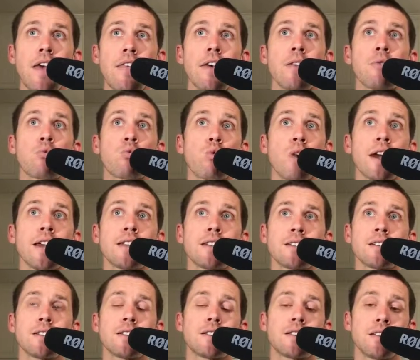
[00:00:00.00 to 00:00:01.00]
and then right
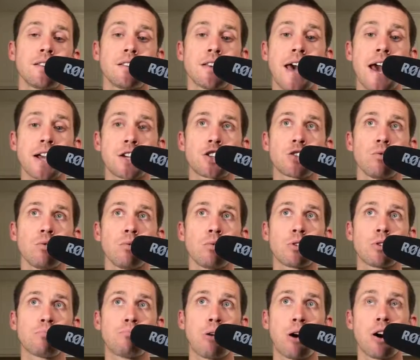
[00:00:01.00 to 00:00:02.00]
to the actual
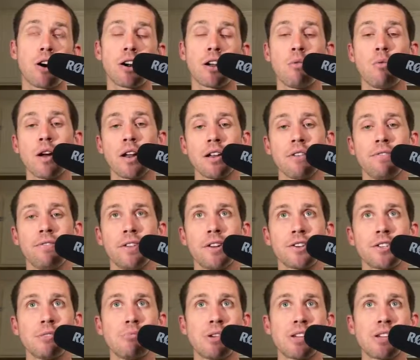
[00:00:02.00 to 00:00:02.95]
part I wanted to flare to,